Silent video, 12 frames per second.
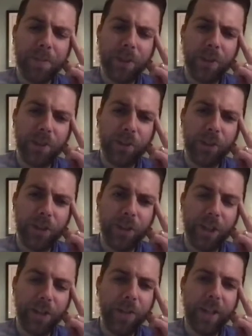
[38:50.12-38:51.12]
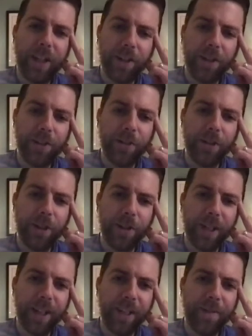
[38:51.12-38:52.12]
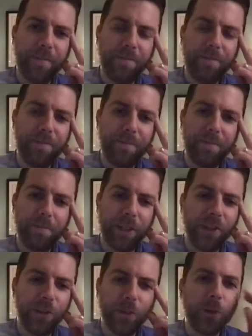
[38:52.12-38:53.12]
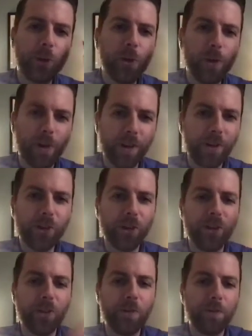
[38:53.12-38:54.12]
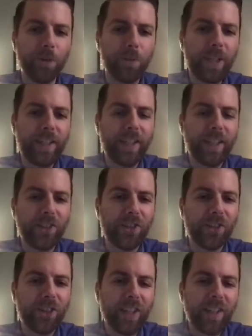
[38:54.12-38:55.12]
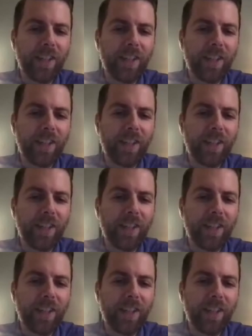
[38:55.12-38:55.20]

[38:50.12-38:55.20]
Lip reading: Because Derrick Henry had a 100-yard game, but he didn't score. So for me, that's